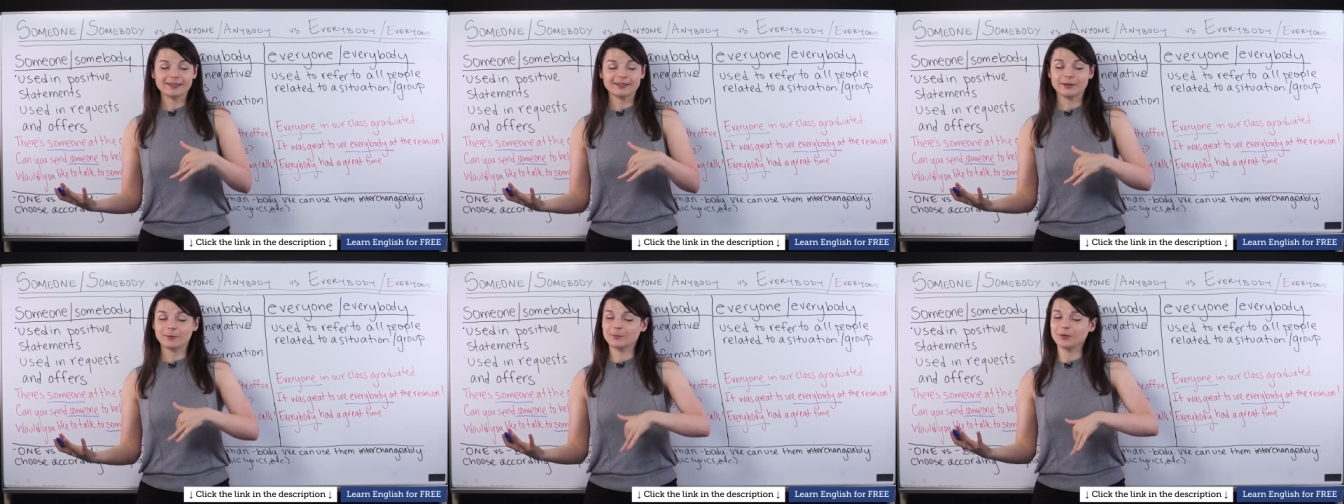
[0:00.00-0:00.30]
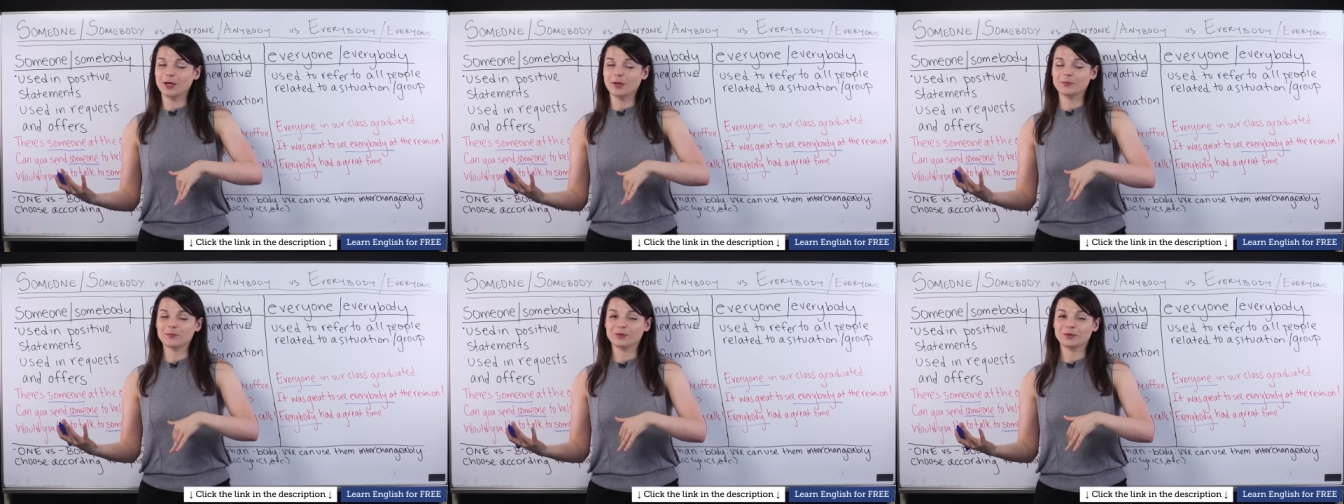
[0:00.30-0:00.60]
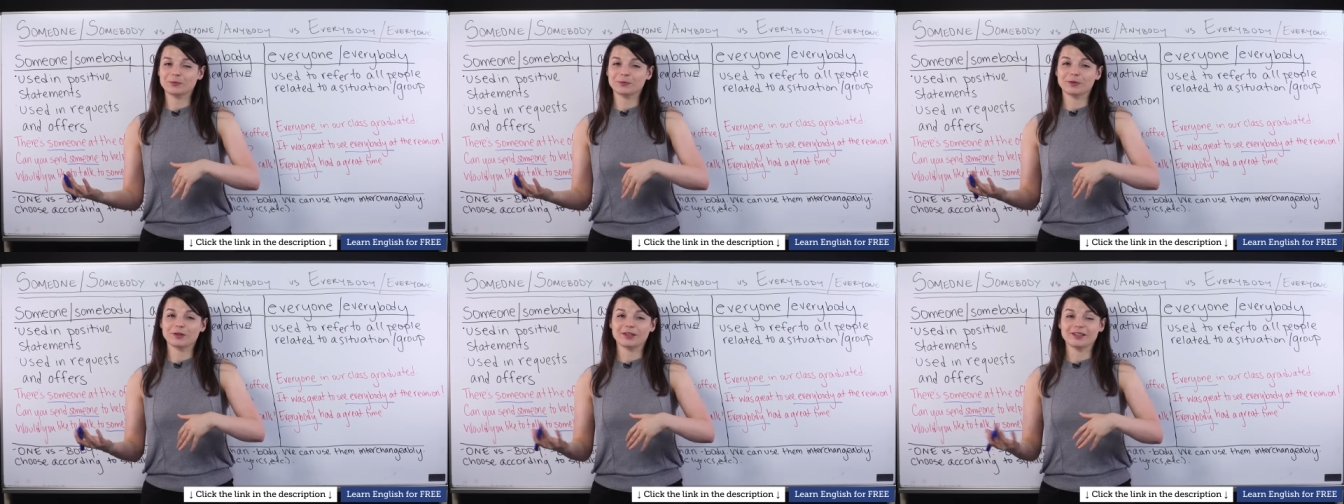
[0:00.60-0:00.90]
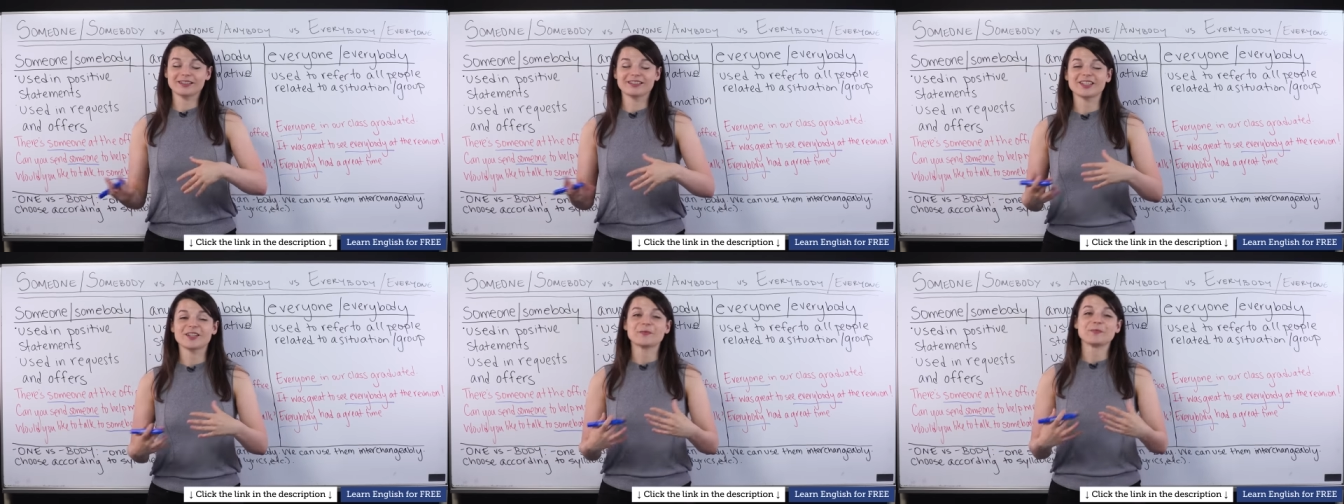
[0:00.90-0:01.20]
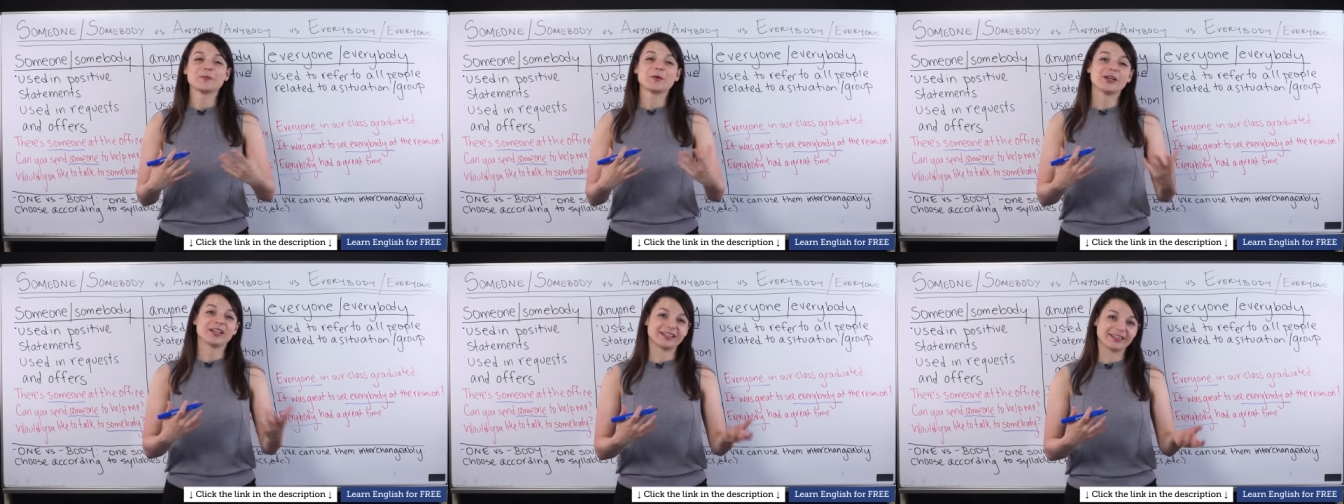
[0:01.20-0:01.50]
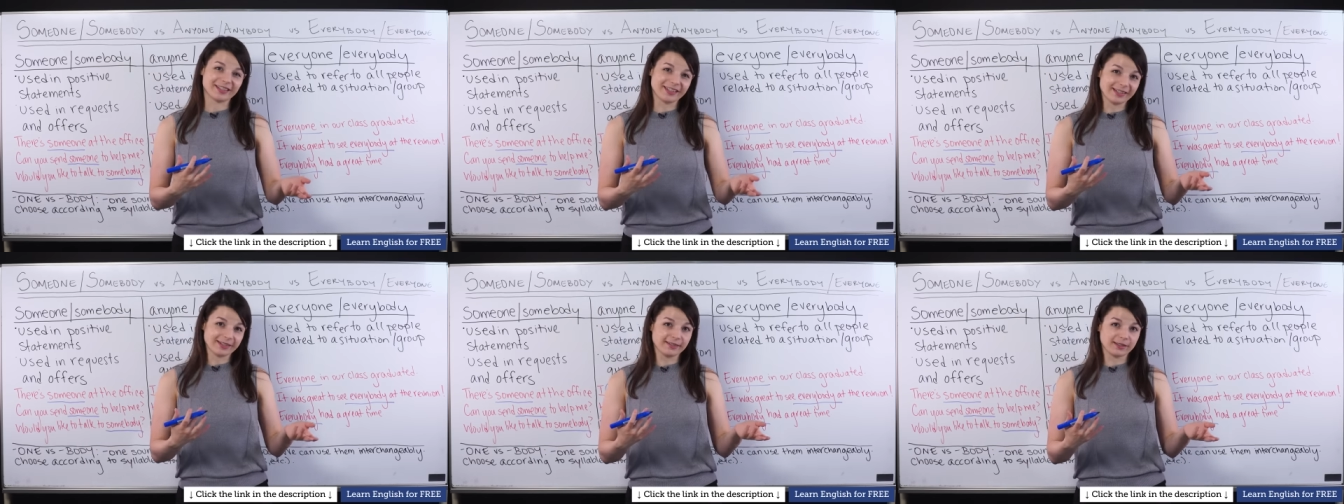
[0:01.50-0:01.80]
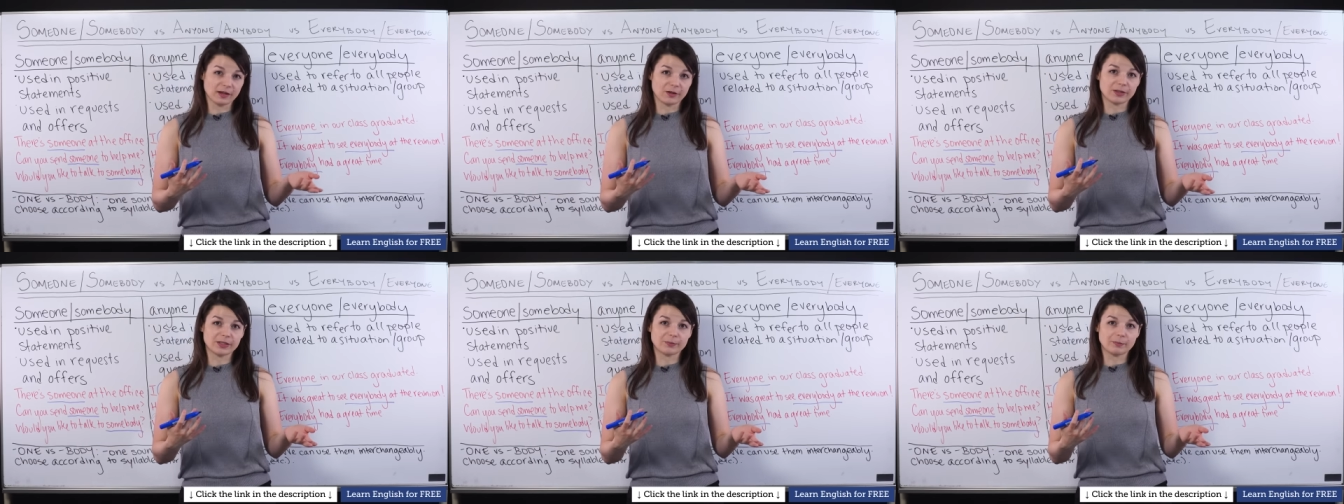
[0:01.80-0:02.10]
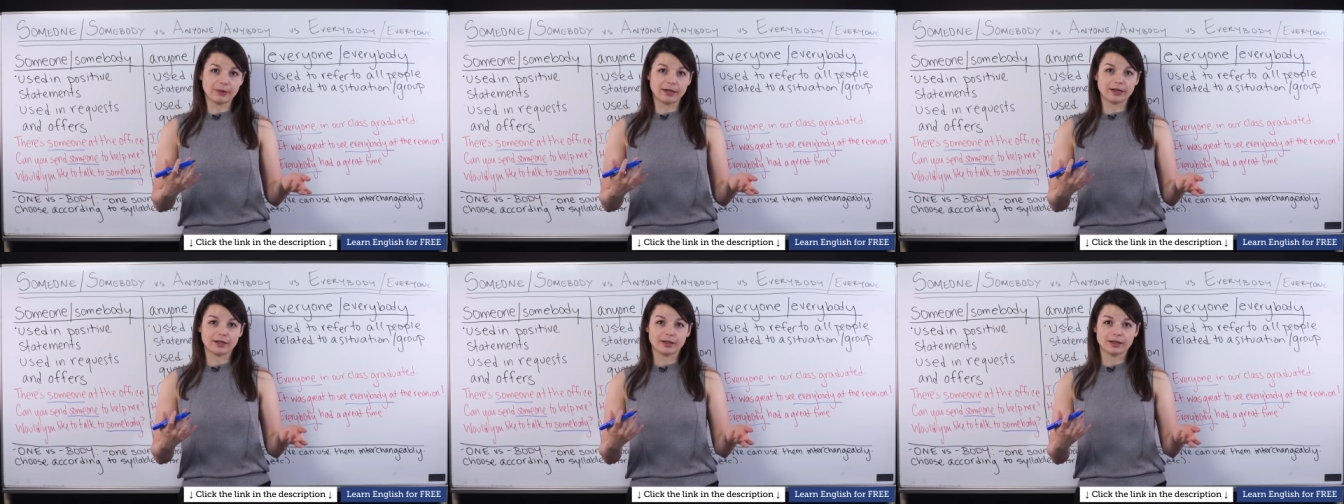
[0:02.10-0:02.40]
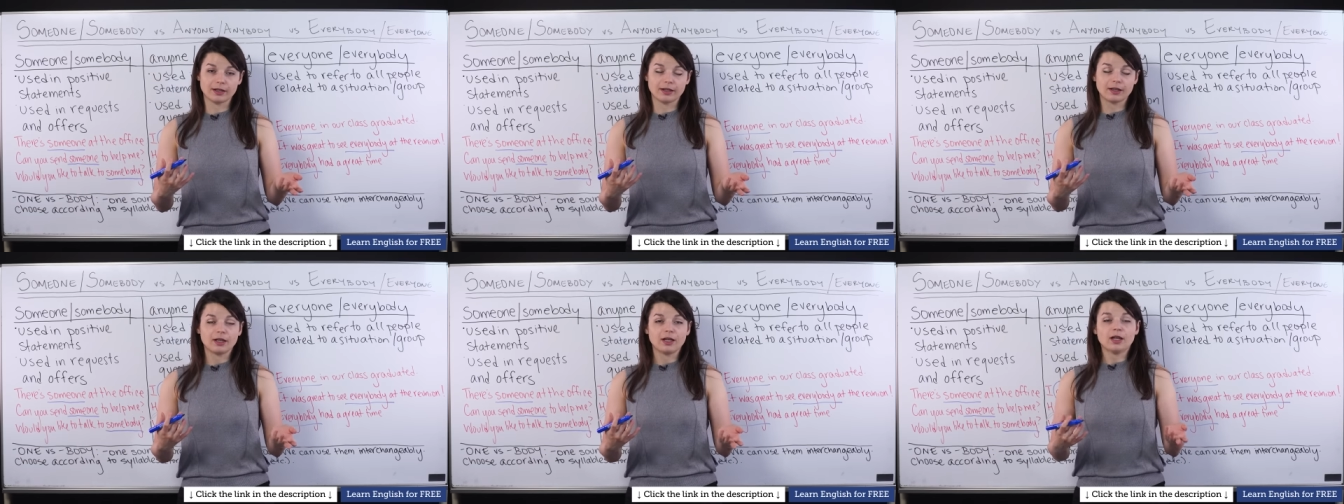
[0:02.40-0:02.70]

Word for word: sometimes the word someone sounds better.